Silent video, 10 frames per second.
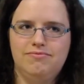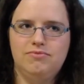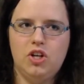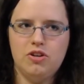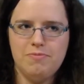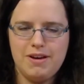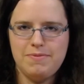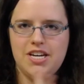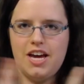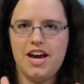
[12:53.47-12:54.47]
though you may
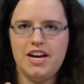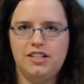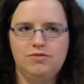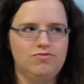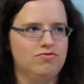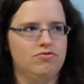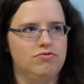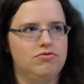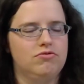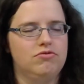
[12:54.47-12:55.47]
be a
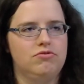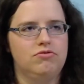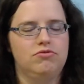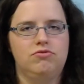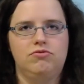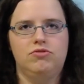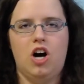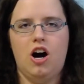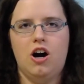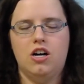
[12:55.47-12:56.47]

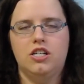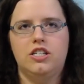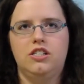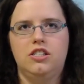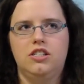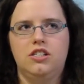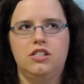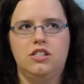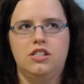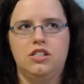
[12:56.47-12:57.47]
hard,
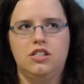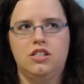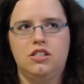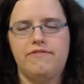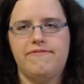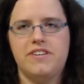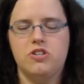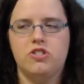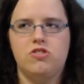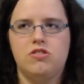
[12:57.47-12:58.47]

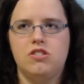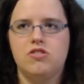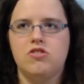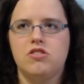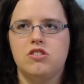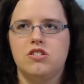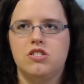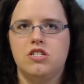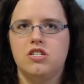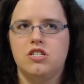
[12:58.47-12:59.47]
fierce,
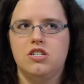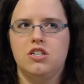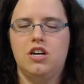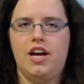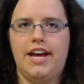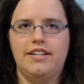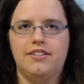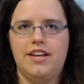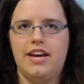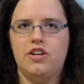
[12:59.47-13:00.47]
ain't
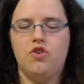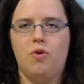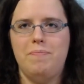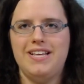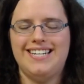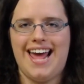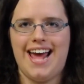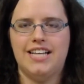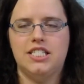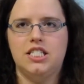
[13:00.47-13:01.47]
taking no
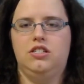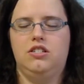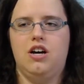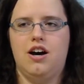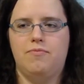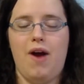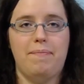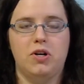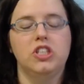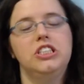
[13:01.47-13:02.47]
business
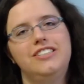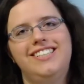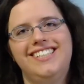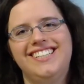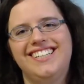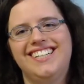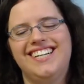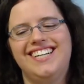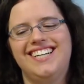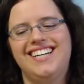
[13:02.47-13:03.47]
rapper,
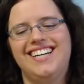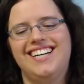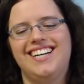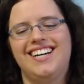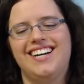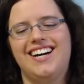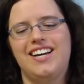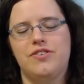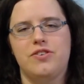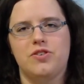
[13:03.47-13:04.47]
I
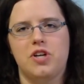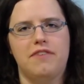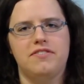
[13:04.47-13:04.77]
know you're soft